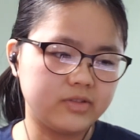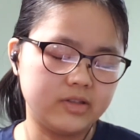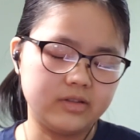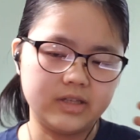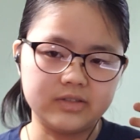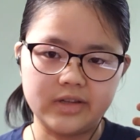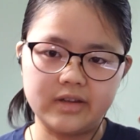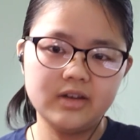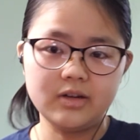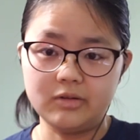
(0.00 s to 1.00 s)
things like
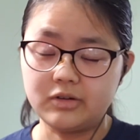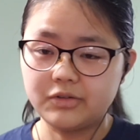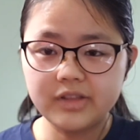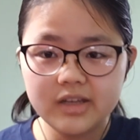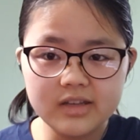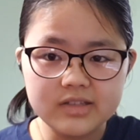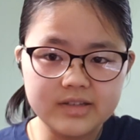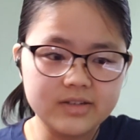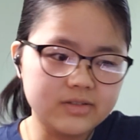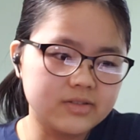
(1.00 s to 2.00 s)
critical thinking
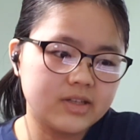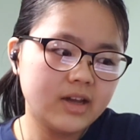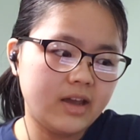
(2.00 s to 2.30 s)
skills,